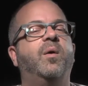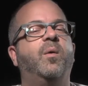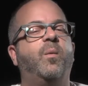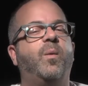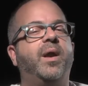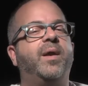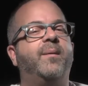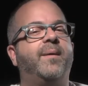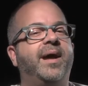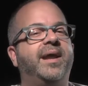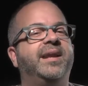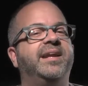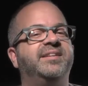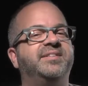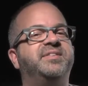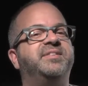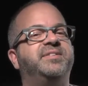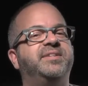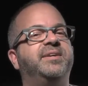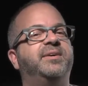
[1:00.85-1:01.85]
What do I need
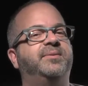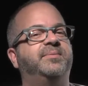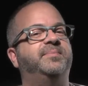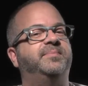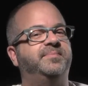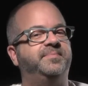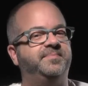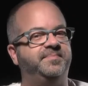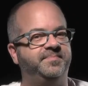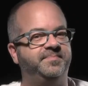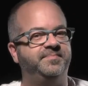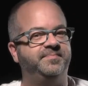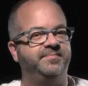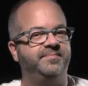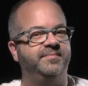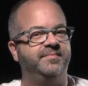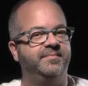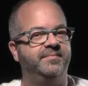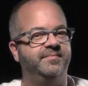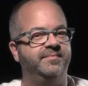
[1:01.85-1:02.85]
to do?
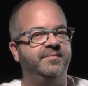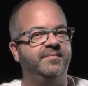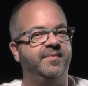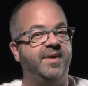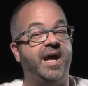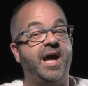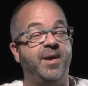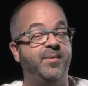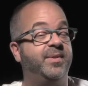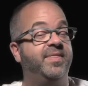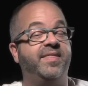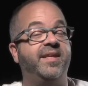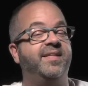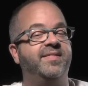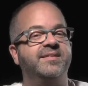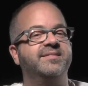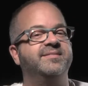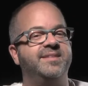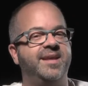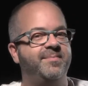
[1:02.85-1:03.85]
I would think
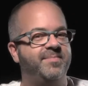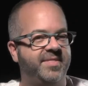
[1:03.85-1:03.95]
the same